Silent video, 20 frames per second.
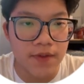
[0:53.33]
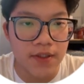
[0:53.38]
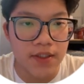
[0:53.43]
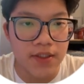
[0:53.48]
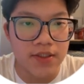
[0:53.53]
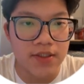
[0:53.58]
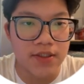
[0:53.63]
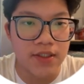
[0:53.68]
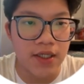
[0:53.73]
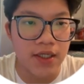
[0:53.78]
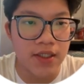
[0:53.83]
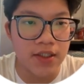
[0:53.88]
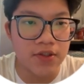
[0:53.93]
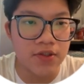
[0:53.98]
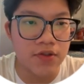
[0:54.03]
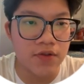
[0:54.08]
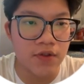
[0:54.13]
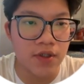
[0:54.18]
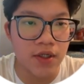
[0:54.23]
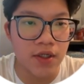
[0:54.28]
set it
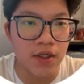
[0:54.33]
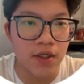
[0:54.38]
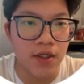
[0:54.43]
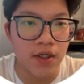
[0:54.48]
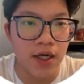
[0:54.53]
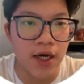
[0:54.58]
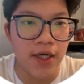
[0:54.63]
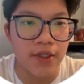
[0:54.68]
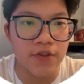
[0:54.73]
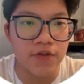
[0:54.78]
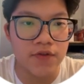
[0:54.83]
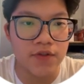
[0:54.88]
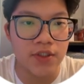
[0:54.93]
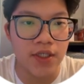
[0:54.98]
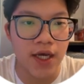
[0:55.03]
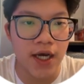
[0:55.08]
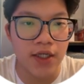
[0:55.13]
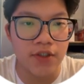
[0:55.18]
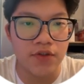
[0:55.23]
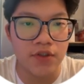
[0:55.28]
to the
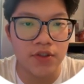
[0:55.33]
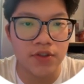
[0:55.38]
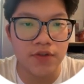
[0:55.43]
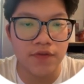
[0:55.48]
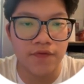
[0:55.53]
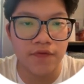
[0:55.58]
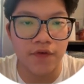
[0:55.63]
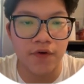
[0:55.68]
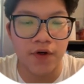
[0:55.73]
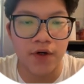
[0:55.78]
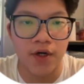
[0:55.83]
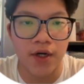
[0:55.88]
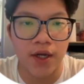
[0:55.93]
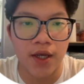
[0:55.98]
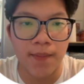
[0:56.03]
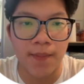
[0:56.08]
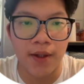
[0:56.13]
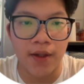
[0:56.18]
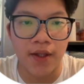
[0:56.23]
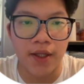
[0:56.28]
I2C address for
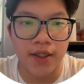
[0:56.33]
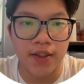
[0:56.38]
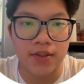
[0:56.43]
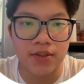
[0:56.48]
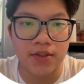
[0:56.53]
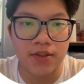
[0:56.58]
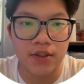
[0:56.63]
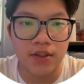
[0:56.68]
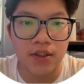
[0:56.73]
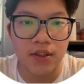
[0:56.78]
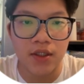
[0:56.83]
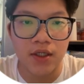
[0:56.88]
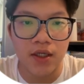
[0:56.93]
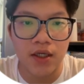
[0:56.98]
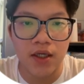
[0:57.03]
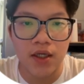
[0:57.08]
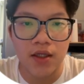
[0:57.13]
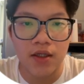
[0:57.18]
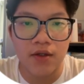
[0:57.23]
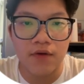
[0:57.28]
MLX
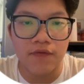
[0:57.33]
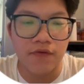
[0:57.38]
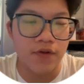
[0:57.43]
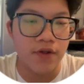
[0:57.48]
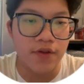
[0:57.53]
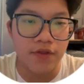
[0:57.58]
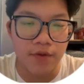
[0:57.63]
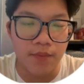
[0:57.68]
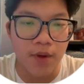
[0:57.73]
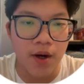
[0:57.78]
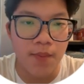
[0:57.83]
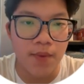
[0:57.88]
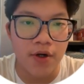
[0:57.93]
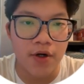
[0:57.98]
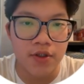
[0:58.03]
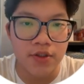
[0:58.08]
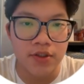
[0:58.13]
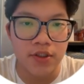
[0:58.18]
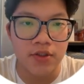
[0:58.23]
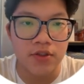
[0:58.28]
for the
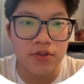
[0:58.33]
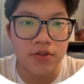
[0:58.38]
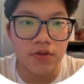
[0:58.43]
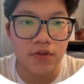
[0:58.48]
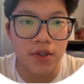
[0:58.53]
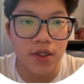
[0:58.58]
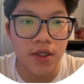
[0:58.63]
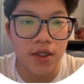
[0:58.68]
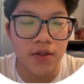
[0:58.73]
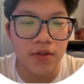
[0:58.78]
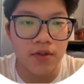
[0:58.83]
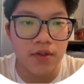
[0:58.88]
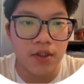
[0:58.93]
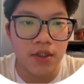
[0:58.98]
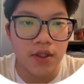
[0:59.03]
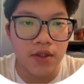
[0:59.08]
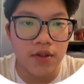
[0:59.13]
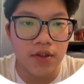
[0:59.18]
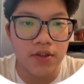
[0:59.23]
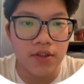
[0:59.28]
thermometer sensor, and
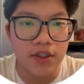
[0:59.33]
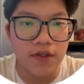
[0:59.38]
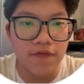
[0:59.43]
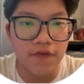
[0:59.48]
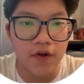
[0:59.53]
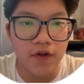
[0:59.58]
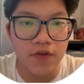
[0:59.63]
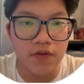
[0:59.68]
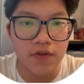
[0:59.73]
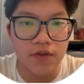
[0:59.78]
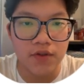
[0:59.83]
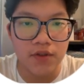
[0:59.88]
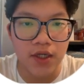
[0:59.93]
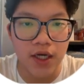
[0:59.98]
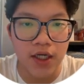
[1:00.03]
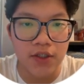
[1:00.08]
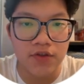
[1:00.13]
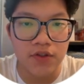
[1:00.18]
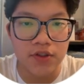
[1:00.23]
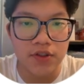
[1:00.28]
the default
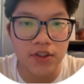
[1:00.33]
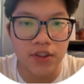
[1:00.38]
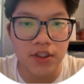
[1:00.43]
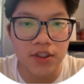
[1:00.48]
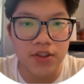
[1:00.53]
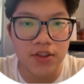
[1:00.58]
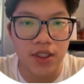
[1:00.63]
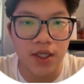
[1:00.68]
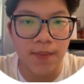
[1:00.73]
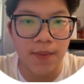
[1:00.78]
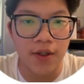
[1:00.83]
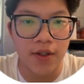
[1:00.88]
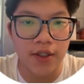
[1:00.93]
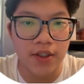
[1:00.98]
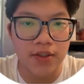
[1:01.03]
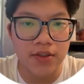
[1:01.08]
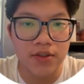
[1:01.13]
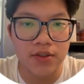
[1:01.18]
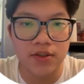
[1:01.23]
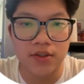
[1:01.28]
address is
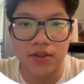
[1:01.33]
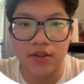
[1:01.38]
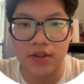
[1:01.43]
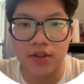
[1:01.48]
MLX